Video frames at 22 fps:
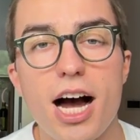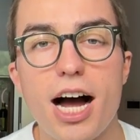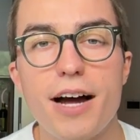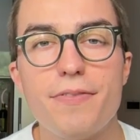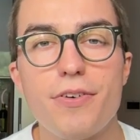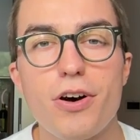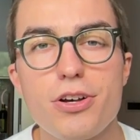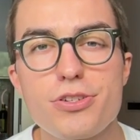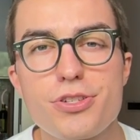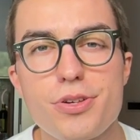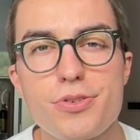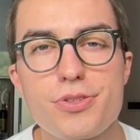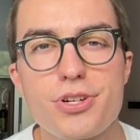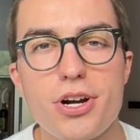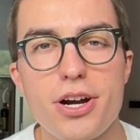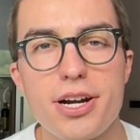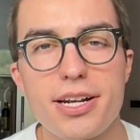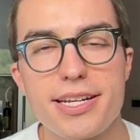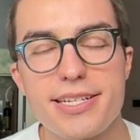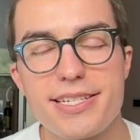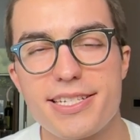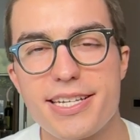I've also
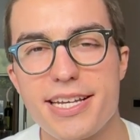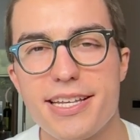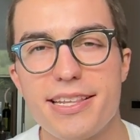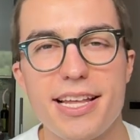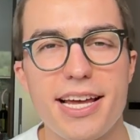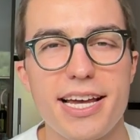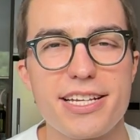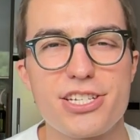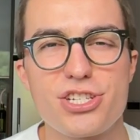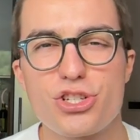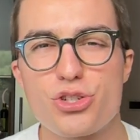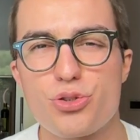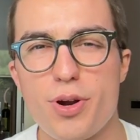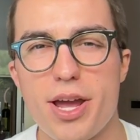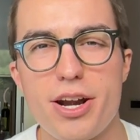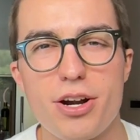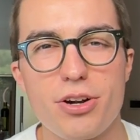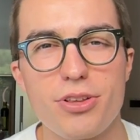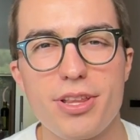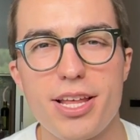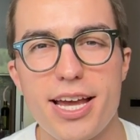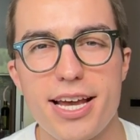started to see like
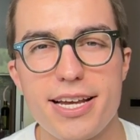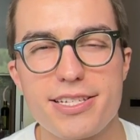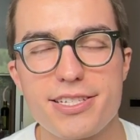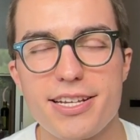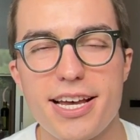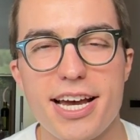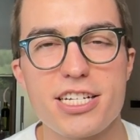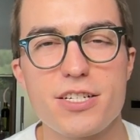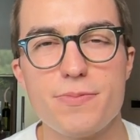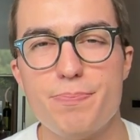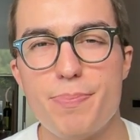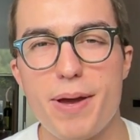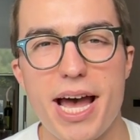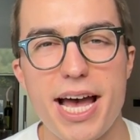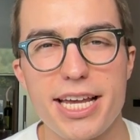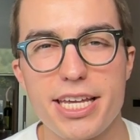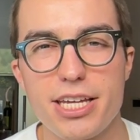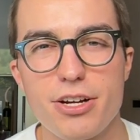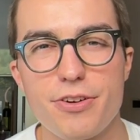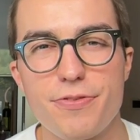straighter leg slash baggier